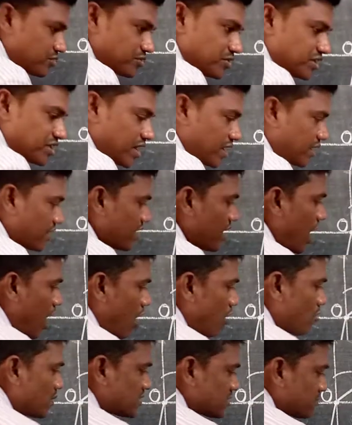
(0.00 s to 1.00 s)
to here.
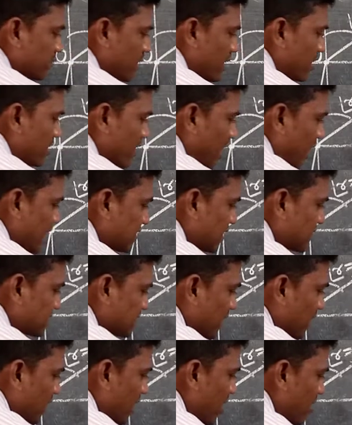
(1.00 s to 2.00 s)
How much one? I say
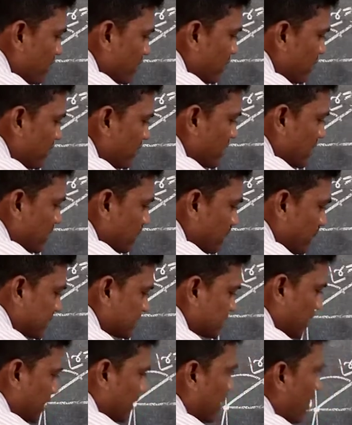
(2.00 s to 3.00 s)
that 15%.
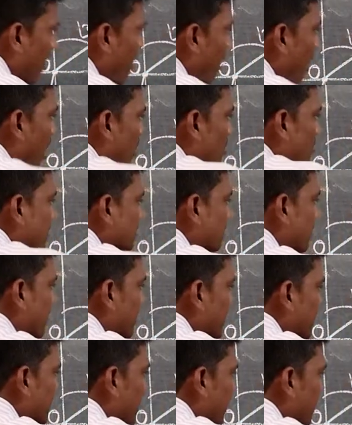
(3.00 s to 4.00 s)
How much
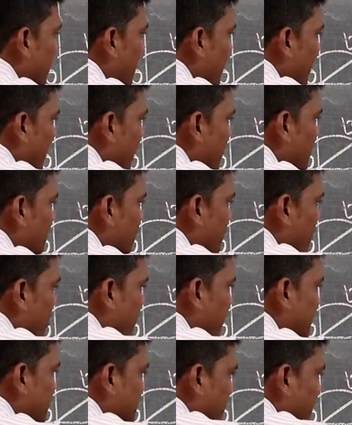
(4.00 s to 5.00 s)
one here?
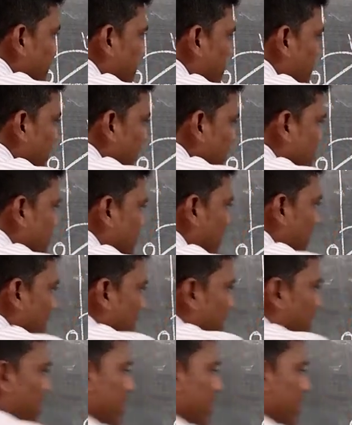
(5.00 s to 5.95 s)
85%. That's why